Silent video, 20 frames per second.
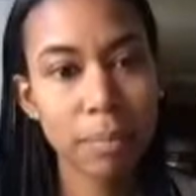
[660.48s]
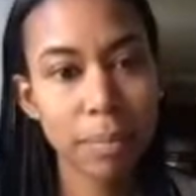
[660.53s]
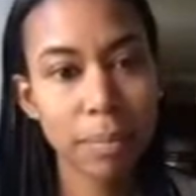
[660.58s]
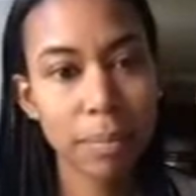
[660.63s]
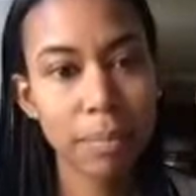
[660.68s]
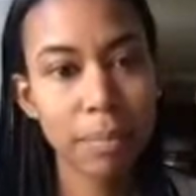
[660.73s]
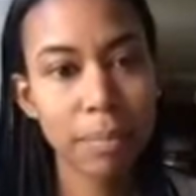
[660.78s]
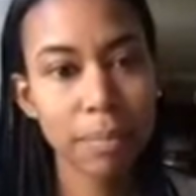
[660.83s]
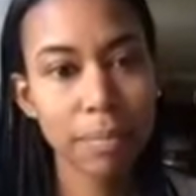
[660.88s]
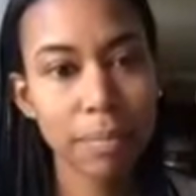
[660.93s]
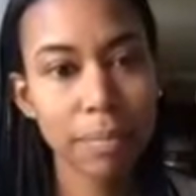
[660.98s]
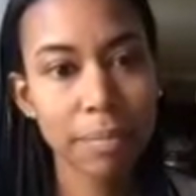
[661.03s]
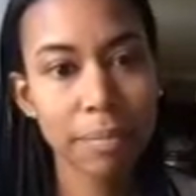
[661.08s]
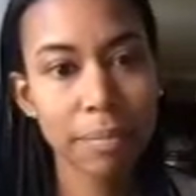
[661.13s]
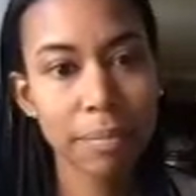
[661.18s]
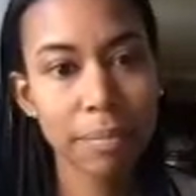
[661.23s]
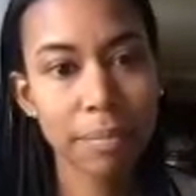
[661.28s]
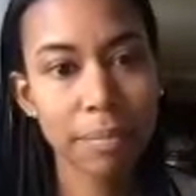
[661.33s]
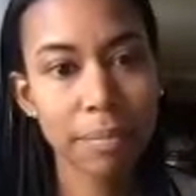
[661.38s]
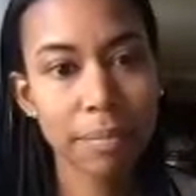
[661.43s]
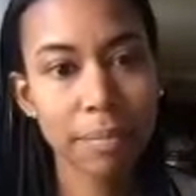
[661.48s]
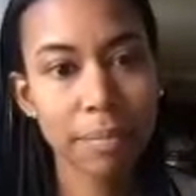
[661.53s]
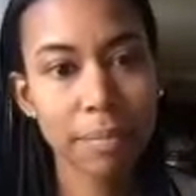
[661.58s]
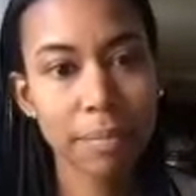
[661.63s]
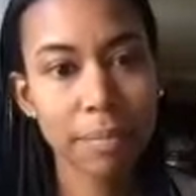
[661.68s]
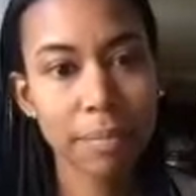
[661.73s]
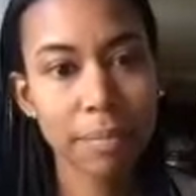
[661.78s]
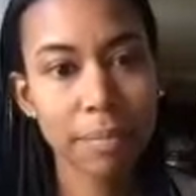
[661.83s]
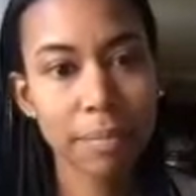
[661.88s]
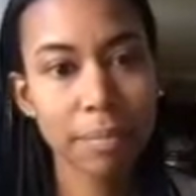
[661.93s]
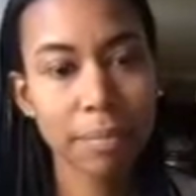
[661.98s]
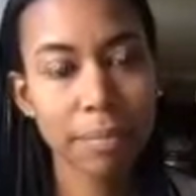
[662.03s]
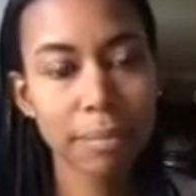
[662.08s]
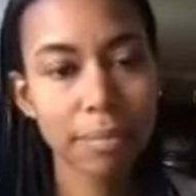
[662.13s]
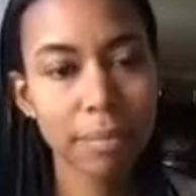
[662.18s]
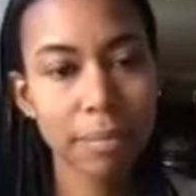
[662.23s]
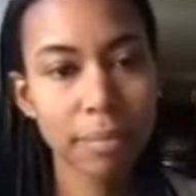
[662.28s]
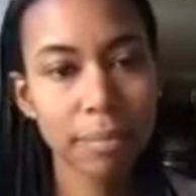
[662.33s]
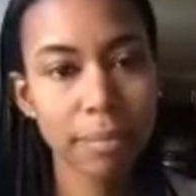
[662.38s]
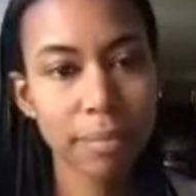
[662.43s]

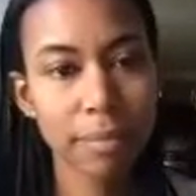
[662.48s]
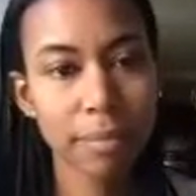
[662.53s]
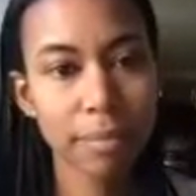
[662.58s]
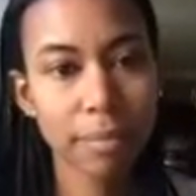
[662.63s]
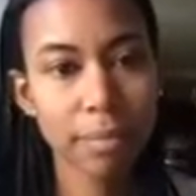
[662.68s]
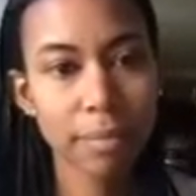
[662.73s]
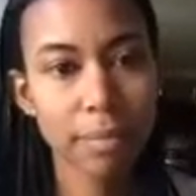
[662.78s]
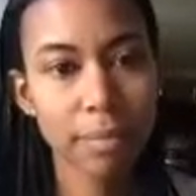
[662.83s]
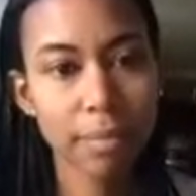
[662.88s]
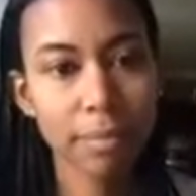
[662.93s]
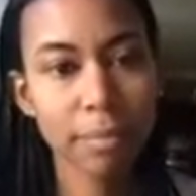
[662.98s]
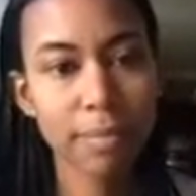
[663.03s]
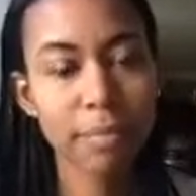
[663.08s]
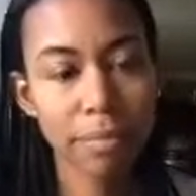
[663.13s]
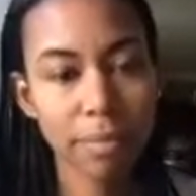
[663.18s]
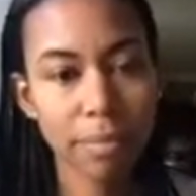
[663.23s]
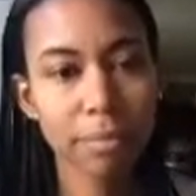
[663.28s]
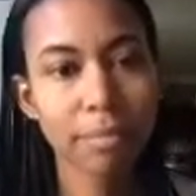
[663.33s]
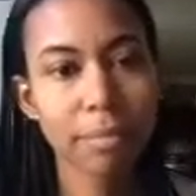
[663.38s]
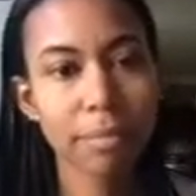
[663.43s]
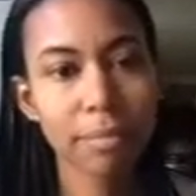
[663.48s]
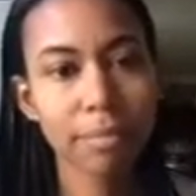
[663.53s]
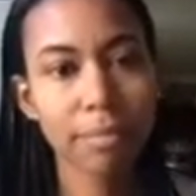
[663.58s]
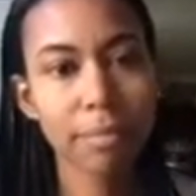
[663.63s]
The person shown says nothing.